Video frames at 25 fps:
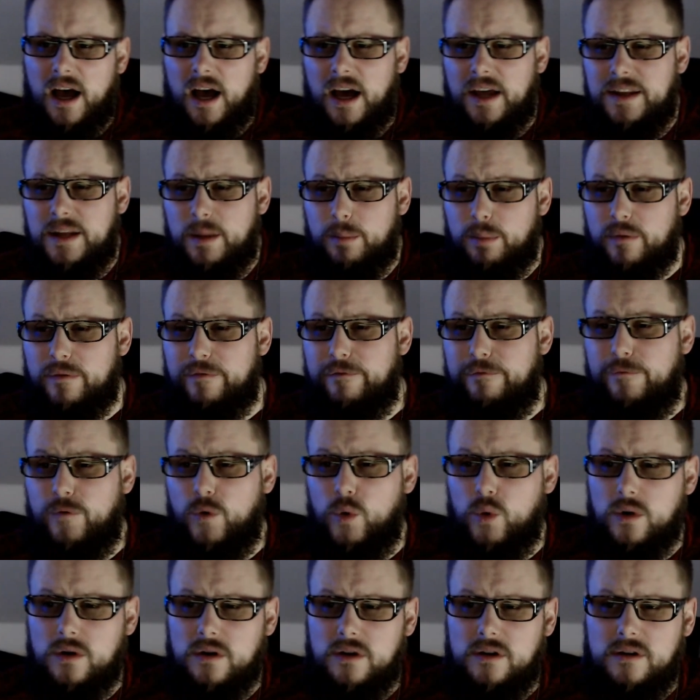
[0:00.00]
Number
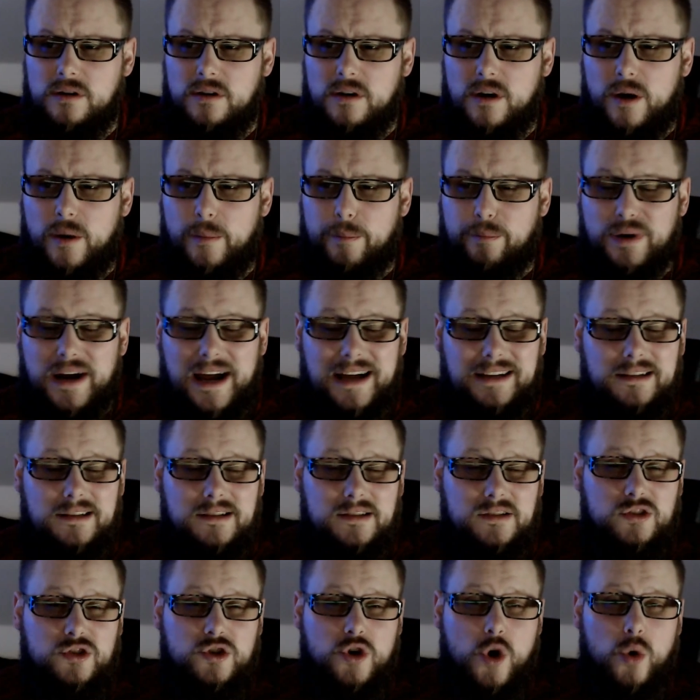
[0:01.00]
four, practice
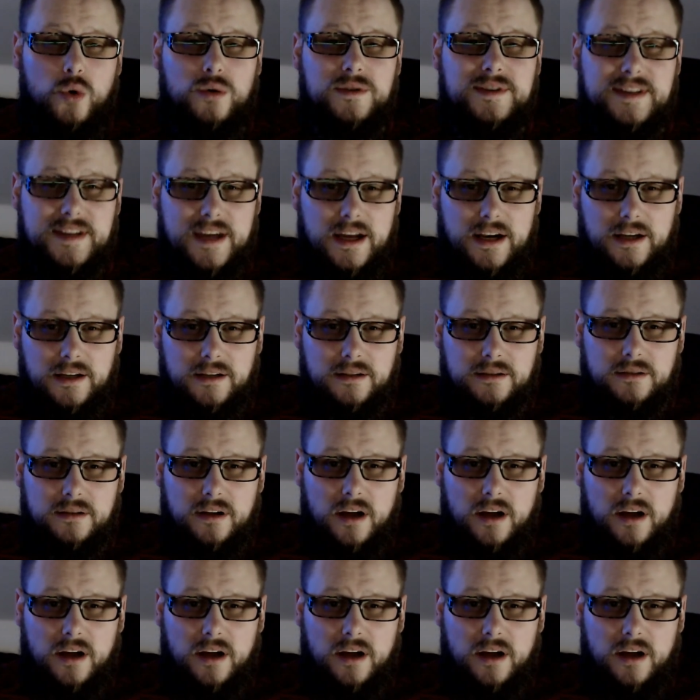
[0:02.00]
goal setting.